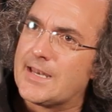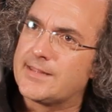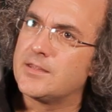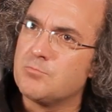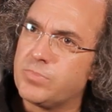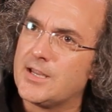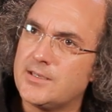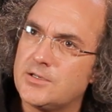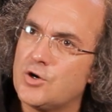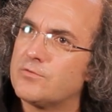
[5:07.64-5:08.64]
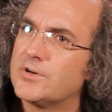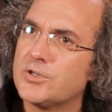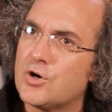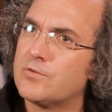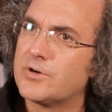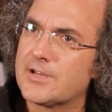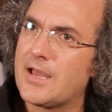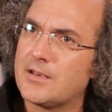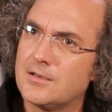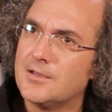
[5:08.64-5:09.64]
let them play it over and over
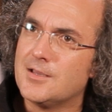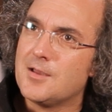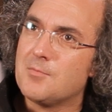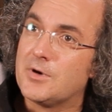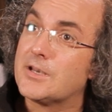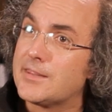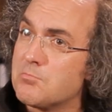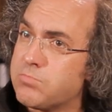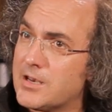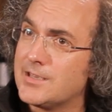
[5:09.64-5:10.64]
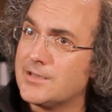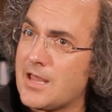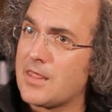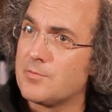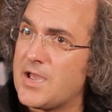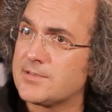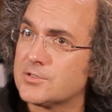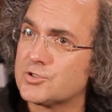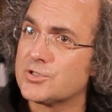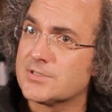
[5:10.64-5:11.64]
again, but let them play another
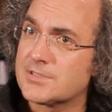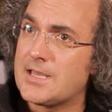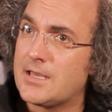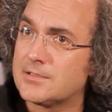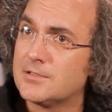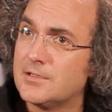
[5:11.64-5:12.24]
passage instead